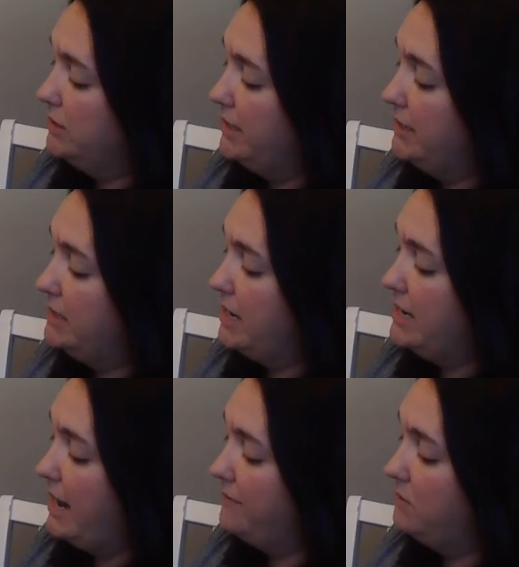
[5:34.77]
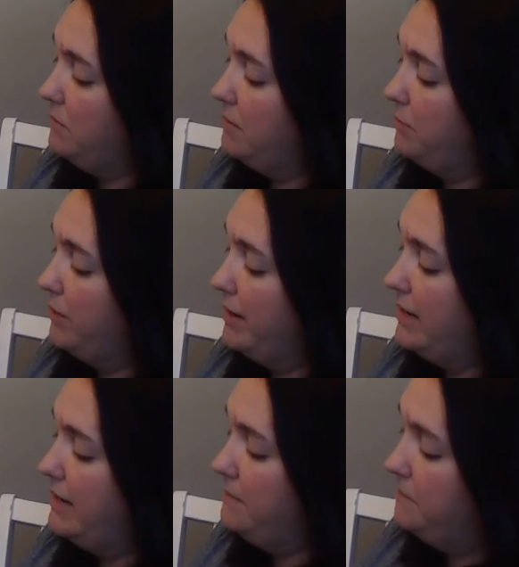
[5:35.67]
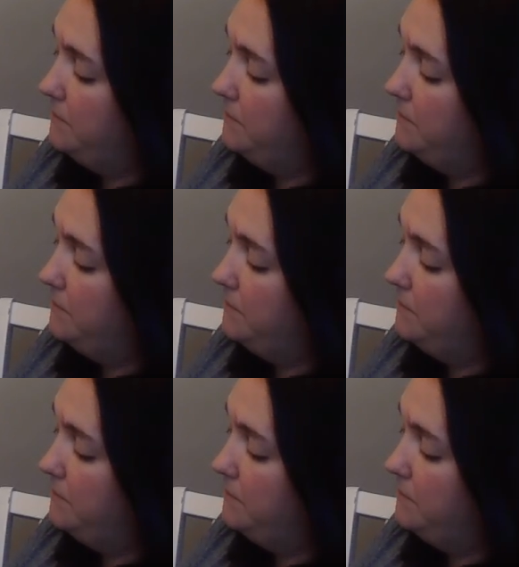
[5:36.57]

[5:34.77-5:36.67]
See, it doesn't have to be pretty.